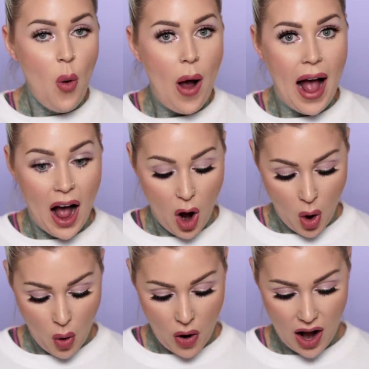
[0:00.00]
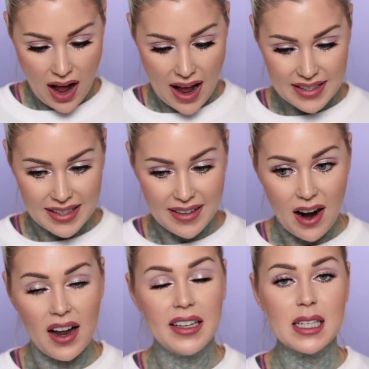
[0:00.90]
Wow, I did
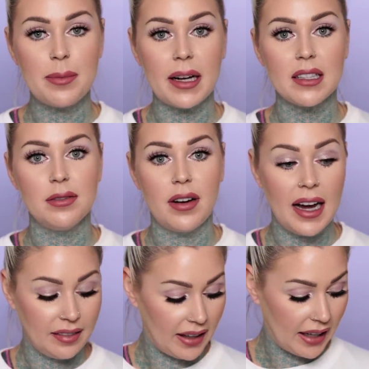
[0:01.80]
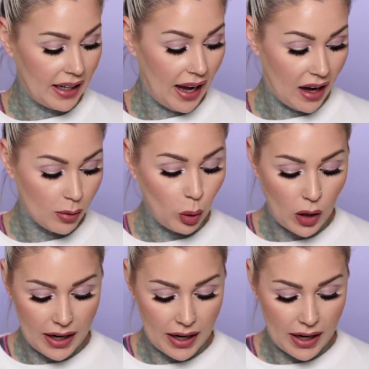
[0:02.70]
not expect to find like an animal